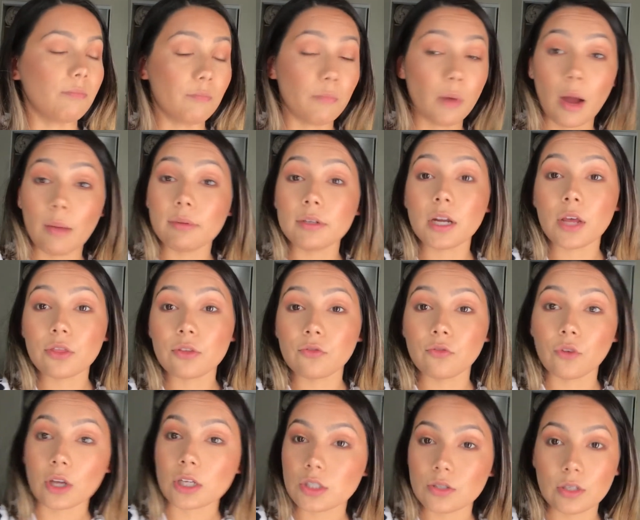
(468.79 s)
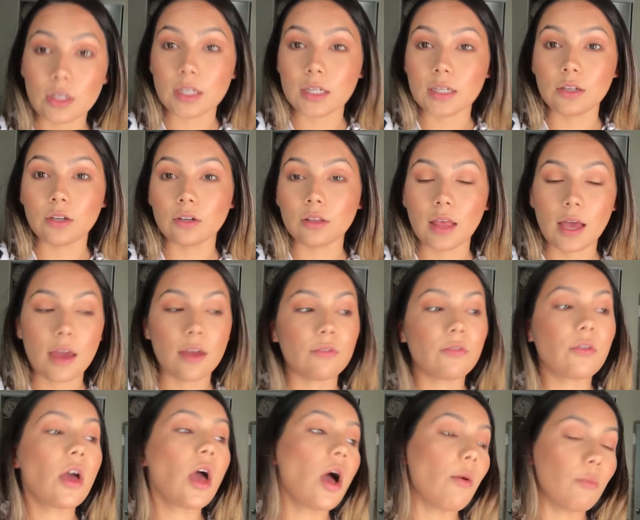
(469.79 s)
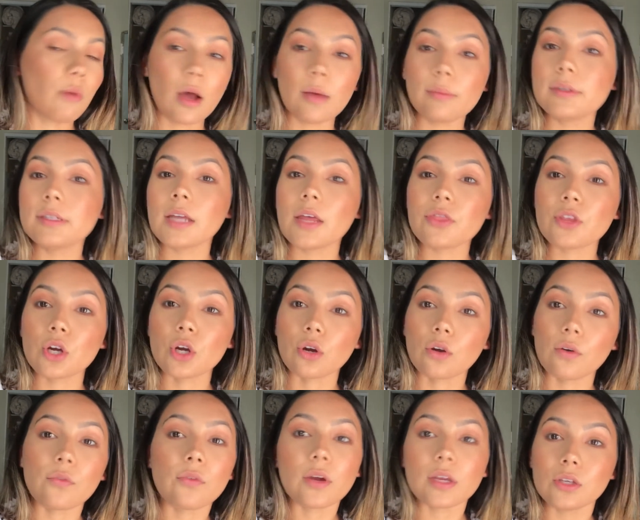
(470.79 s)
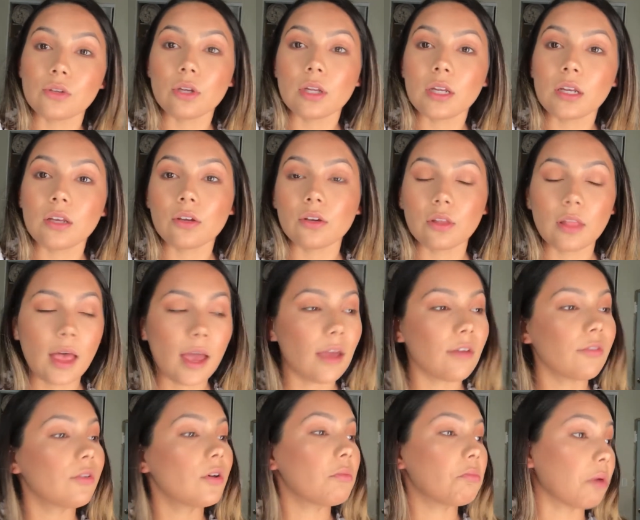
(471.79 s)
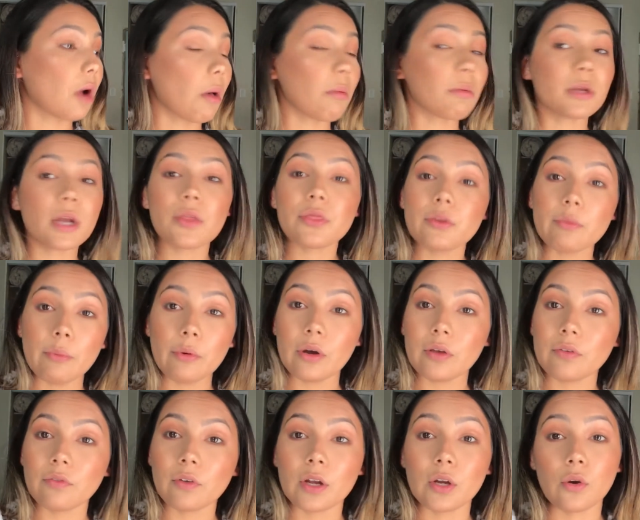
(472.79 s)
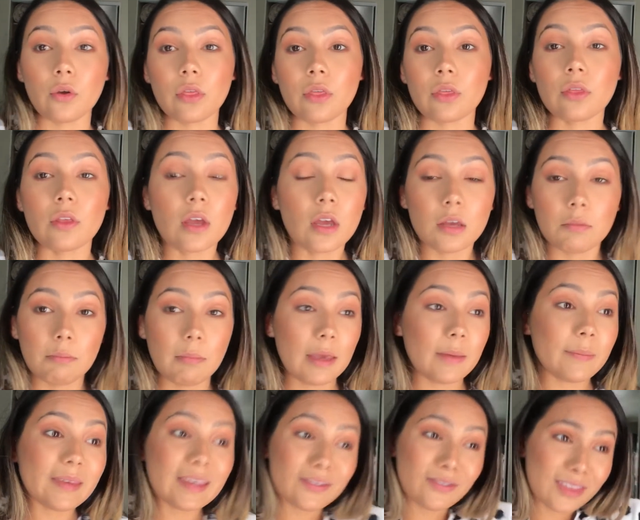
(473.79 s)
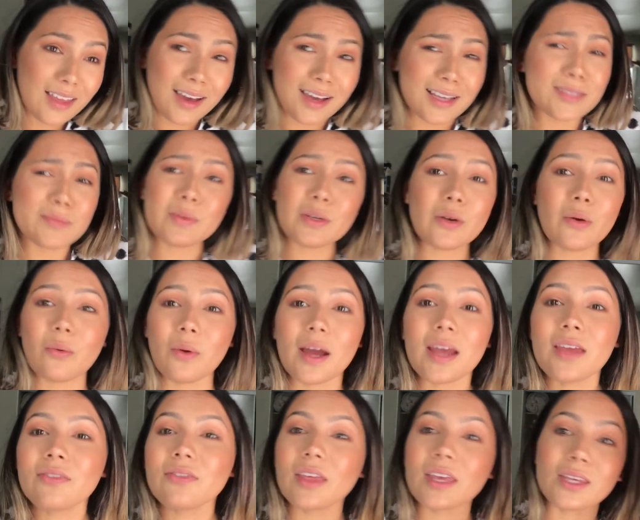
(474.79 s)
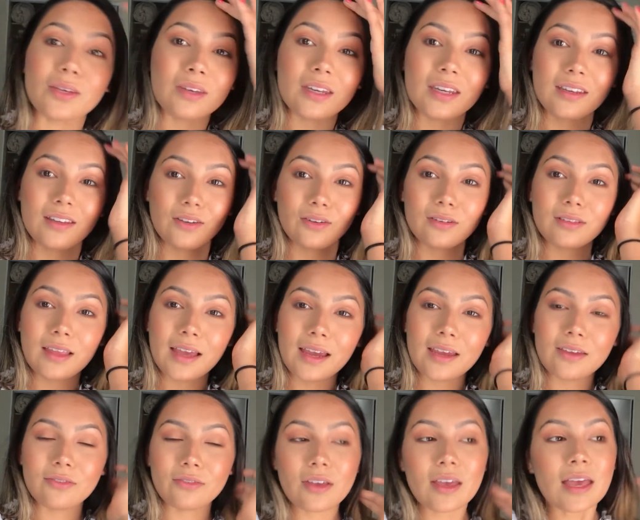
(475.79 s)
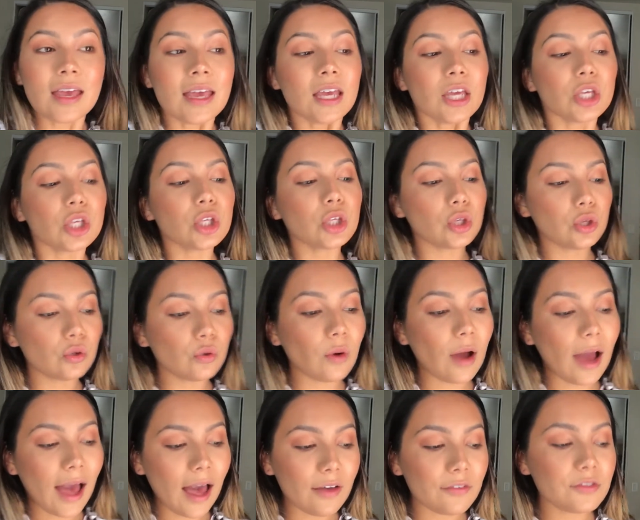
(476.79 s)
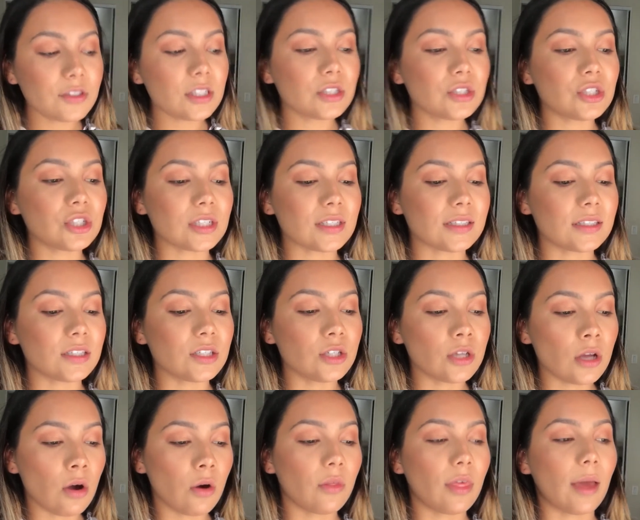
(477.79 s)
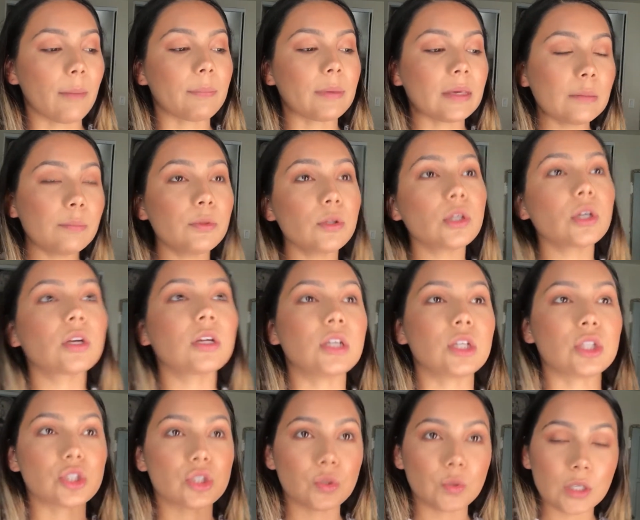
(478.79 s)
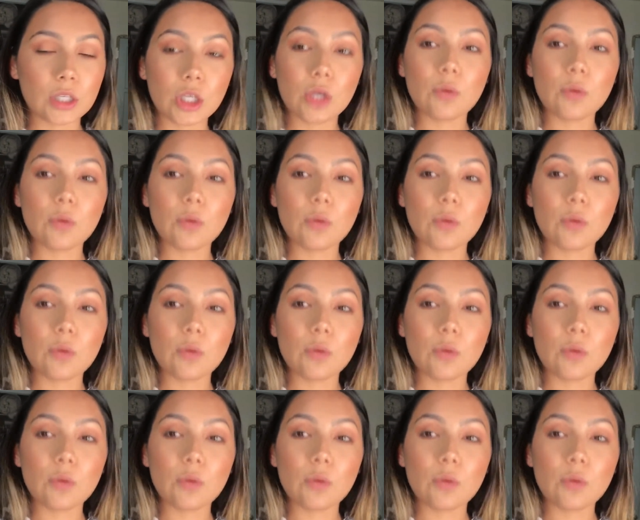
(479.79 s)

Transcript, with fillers: probably not the friend you need in your life, probably not the girlfriend you need in your life, probably not the boyfriend or maybe even the husband or wife that you need in your life. You have to just know that people are going to treat